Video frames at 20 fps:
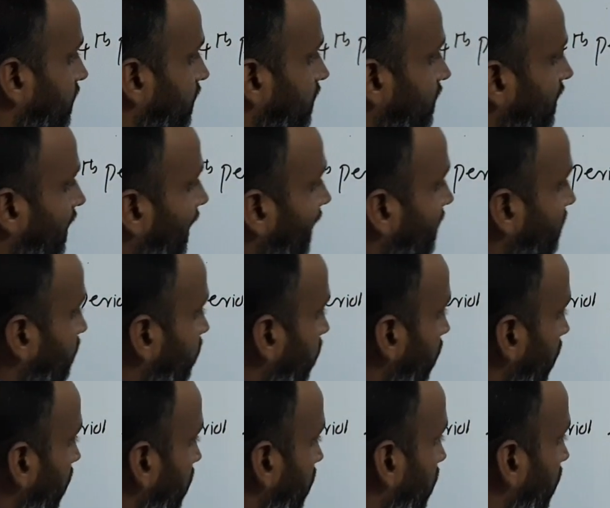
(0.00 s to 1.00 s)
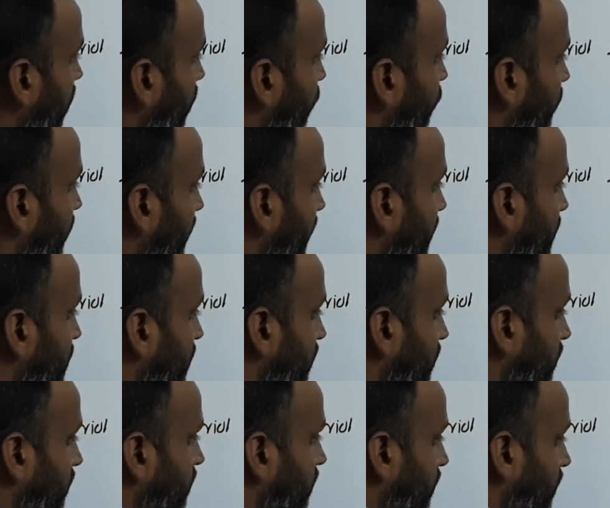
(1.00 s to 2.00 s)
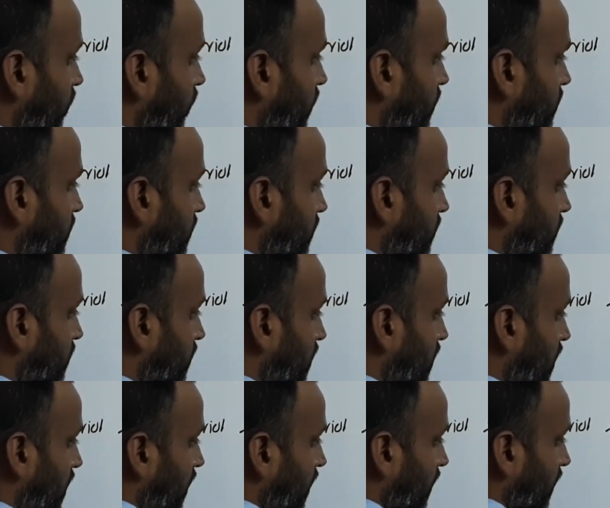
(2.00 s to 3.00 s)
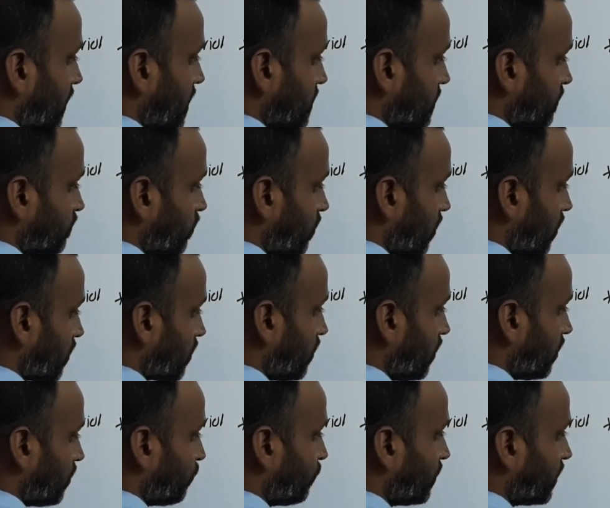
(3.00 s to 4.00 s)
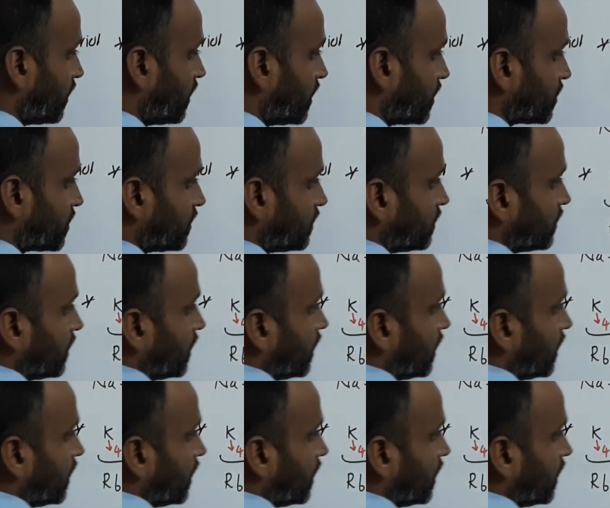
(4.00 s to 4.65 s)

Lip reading: is S block configuration. What is this? S block configuration.